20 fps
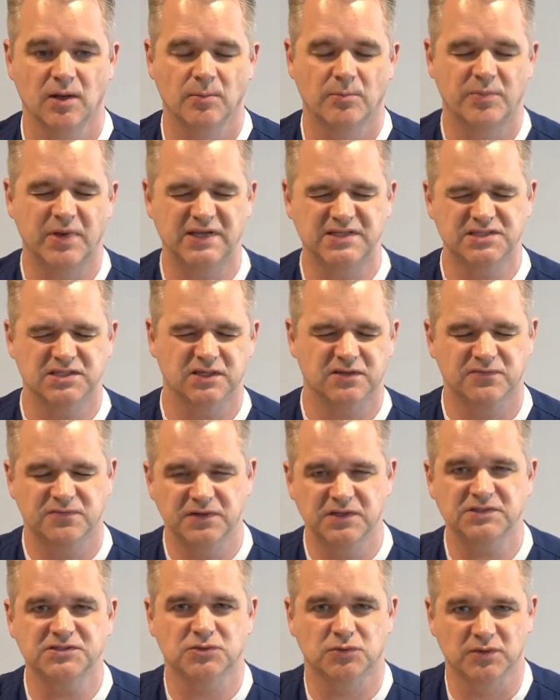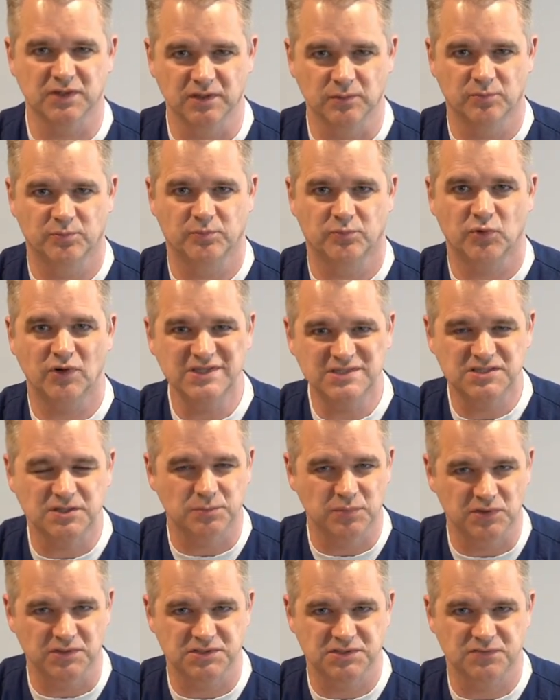basic filtering
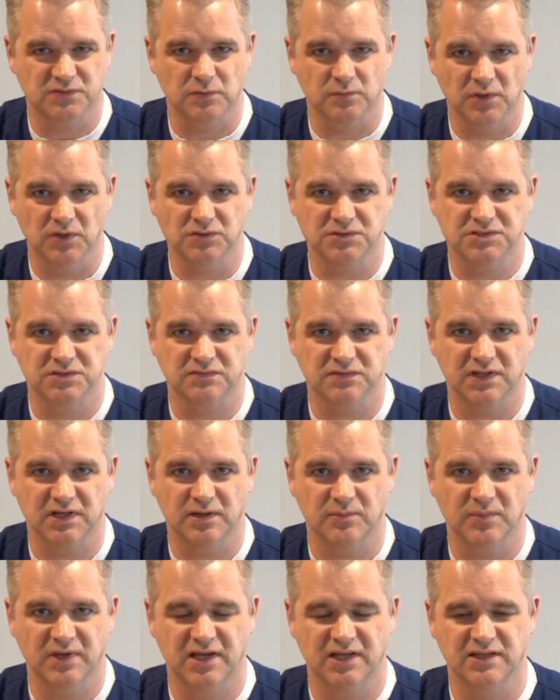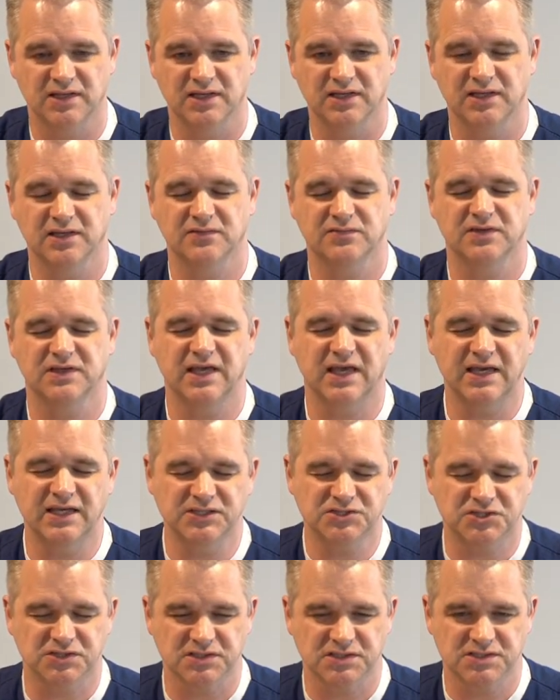principles for most of them, and they give
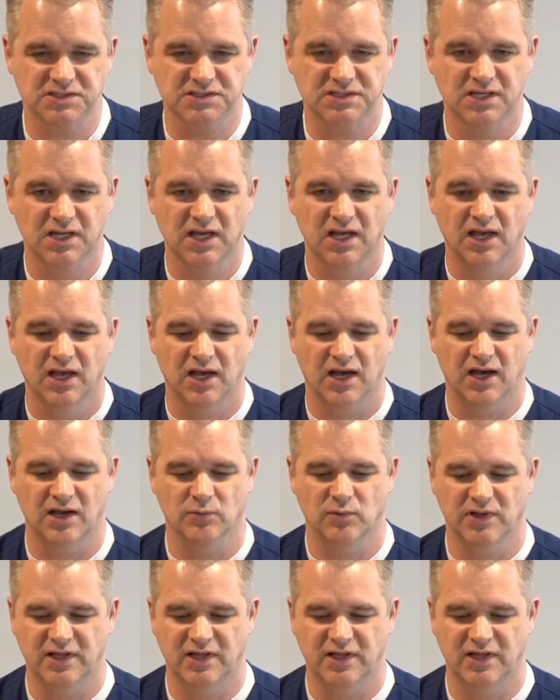gauges. I will